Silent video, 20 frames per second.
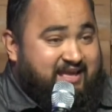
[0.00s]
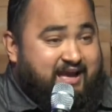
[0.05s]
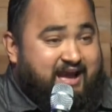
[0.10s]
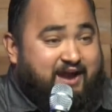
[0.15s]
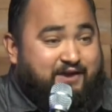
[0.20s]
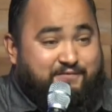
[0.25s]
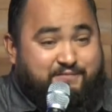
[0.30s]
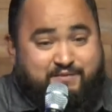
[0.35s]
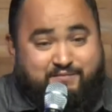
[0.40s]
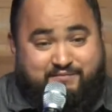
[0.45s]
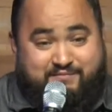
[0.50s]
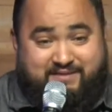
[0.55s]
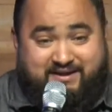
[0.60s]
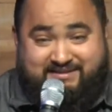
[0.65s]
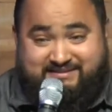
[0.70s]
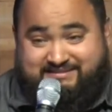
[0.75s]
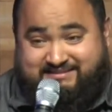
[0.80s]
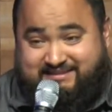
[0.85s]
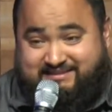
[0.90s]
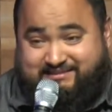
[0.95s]
I remember
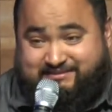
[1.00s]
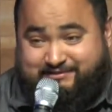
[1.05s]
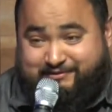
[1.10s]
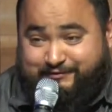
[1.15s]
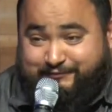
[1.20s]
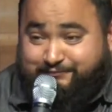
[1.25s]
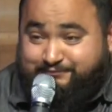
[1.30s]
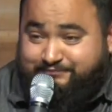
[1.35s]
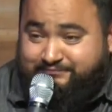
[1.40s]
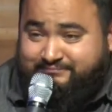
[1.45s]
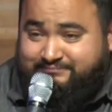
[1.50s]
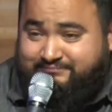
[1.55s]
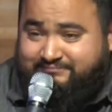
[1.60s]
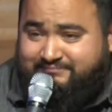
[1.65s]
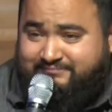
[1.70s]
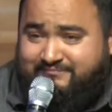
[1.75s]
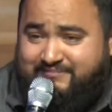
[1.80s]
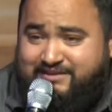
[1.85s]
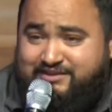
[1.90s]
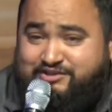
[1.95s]
my sister,
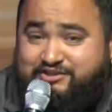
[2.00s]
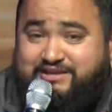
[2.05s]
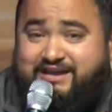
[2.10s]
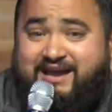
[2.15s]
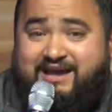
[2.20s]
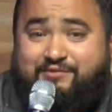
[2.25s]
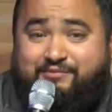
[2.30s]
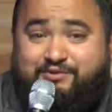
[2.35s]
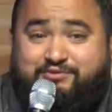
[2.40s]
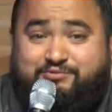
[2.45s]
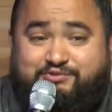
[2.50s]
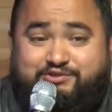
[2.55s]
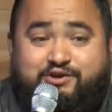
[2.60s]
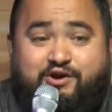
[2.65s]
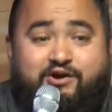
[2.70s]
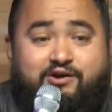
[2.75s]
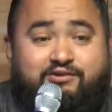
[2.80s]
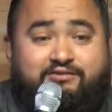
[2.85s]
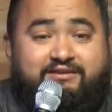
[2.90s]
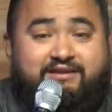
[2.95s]
she had what was
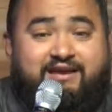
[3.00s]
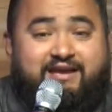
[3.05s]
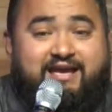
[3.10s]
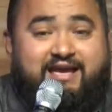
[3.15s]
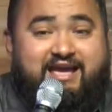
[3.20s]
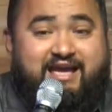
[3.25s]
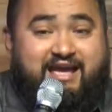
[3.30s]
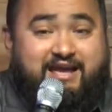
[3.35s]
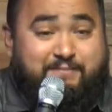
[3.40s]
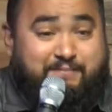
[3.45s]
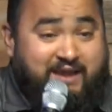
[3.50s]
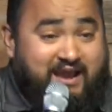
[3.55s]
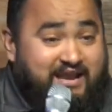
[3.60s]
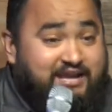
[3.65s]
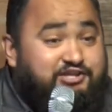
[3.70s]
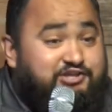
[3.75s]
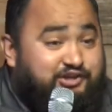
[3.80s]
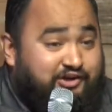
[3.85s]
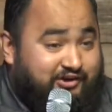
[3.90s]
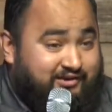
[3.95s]
called a
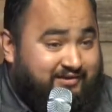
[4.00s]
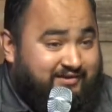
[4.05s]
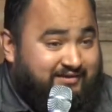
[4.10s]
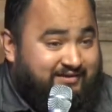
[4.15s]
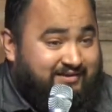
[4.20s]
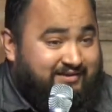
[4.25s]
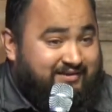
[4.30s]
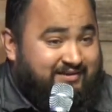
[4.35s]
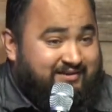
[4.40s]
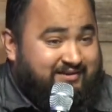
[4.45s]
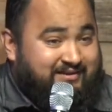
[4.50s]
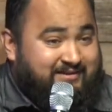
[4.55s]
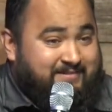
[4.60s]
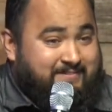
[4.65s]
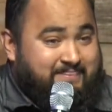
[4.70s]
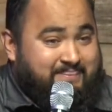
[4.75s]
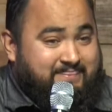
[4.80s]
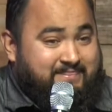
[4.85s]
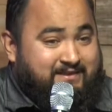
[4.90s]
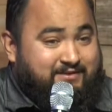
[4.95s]
pager.
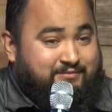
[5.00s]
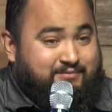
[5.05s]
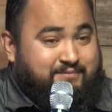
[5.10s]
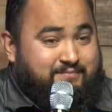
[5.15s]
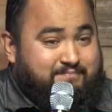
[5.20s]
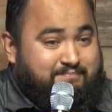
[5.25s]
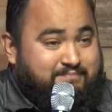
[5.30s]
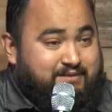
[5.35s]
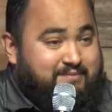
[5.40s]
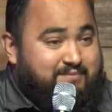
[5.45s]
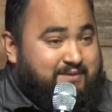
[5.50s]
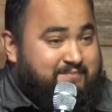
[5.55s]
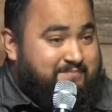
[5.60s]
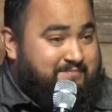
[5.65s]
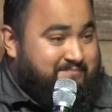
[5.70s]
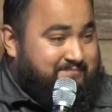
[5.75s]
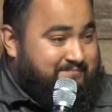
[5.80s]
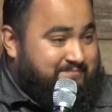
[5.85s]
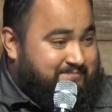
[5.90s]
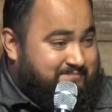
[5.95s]
They went beep, beep,
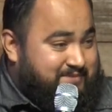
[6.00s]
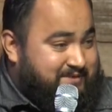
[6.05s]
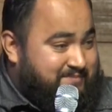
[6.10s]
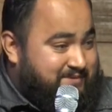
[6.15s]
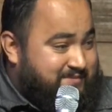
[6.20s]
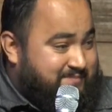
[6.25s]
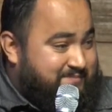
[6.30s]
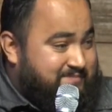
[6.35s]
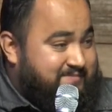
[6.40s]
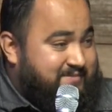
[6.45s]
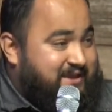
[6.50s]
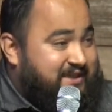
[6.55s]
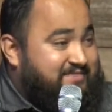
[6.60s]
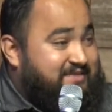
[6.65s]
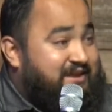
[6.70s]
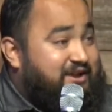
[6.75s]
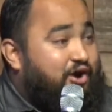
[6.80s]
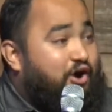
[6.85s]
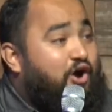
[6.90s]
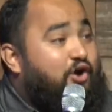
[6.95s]
beep, beep.
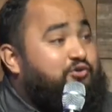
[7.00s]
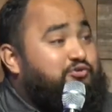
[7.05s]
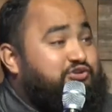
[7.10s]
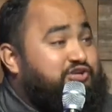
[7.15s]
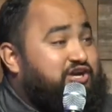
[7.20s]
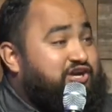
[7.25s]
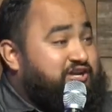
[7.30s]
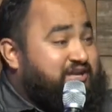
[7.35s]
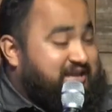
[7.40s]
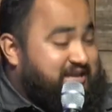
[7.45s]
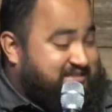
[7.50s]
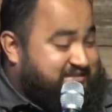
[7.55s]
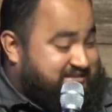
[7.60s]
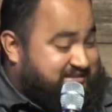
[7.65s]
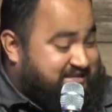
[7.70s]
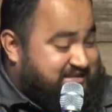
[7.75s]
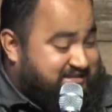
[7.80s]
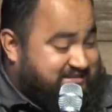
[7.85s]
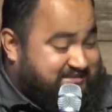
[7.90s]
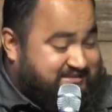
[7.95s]
And then, oh, look,
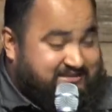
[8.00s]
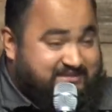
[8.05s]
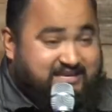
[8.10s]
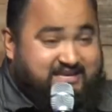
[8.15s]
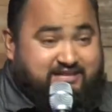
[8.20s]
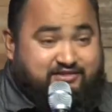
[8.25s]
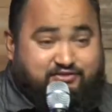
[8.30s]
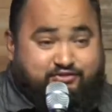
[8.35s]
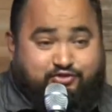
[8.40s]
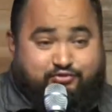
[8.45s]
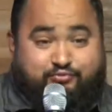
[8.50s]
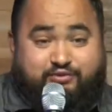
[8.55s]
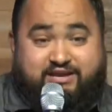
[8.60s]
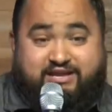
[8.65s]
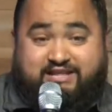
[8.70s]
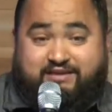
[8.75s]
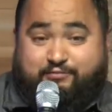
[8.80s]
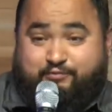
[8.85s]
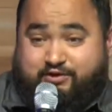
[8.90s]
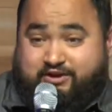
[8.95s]
it can see
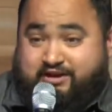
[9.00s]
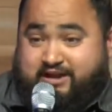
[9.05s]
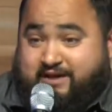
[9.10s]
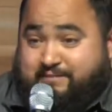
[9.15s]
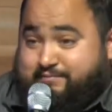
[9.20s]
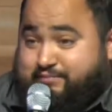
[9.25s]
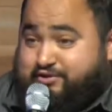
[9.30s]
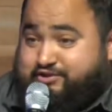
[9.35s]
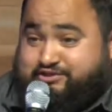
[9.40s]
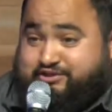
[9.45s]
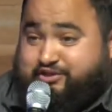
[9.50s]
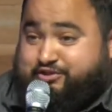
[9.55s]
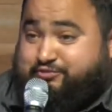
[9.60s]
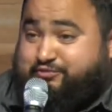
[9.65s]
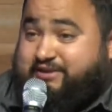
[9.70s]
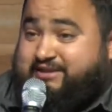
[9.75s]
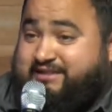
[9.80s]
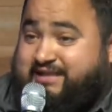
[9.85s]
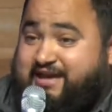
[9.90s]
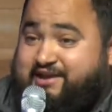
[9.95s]
3 numbers and
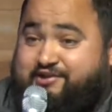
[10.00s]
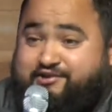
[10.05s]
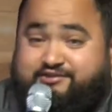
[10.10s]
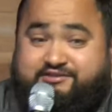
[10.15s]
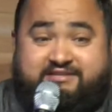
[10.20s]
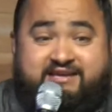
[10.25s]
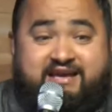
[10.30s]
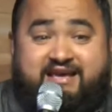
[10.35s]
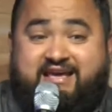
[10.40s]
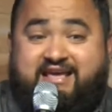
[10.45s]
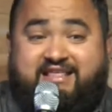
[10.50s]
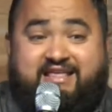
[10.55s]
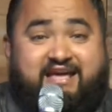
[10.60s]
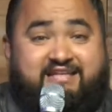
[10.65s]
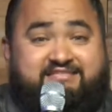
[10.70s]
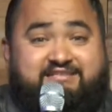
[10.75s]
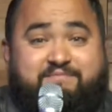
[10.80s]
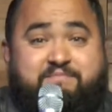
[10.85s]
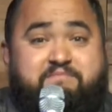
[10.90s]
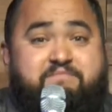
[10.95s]
3 letters.
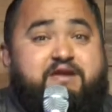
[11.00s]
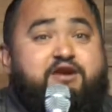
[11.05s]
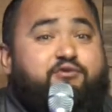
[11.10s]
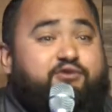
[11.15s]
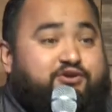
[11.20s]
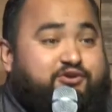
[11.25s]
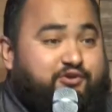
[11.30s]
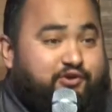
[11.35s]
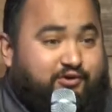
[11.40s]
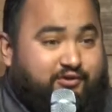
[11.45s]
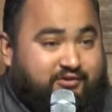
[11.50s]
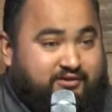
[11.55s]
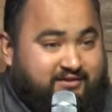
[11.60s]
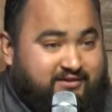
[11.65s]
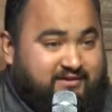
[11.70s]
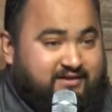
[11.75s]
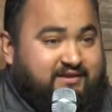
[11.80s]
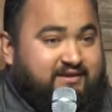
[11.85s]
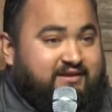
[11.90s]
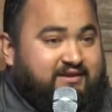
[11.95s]
That's a miracle.
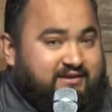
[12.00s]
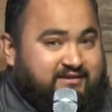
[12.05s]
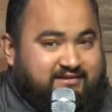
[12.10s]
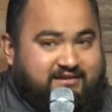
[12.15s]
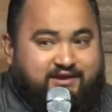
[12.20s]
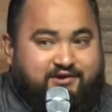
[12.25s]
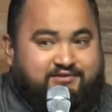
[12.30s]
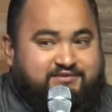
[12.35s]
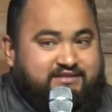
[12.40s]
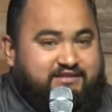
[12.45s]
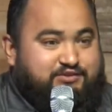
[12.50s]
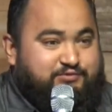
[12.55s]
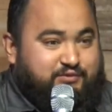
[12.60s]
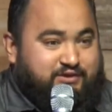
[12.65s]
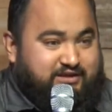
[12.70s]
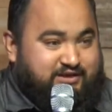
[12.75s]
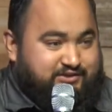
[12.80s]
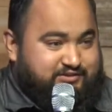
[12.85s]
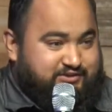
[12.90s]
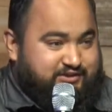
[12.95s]
That was like
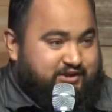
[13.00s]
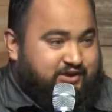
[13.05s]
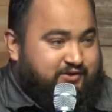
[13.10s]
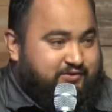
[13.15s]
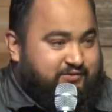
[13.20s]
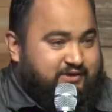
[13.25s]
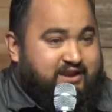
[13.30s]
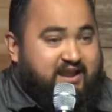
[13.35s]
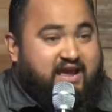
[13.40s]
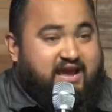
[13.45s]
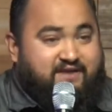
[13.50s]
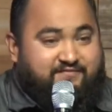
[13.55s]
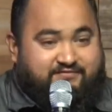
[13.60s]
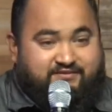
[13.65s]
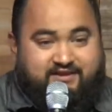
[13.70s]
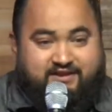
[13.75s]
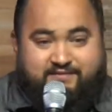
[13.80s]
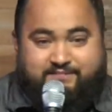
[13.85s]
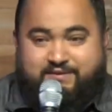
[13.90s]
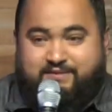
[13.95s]
20 years ago. And half
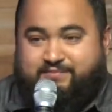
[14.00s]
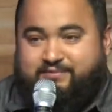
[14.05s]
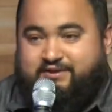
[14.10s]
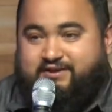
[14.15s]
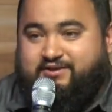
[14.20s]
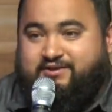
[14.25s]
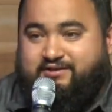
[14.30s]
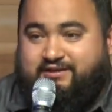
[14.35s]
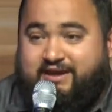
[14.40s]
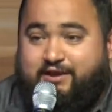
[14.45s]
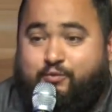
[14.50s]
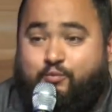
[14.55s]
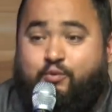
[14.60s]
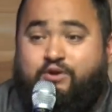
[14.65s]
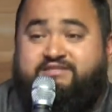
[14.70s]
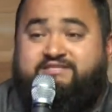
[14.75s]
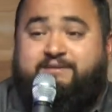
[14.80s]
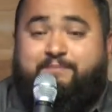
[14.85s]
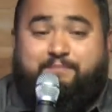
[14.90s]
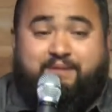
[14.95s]
the young people here are like,
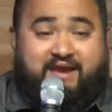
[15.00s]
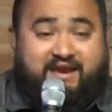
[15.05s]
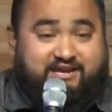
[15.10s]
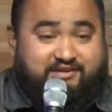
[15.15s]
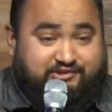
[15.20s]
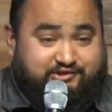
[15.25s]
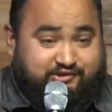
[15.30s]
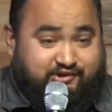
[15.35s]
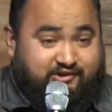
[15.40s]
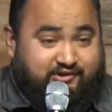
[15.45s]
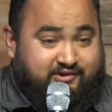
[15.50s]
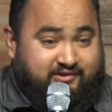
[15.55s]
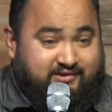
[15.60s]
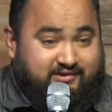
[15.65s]
what's a pager?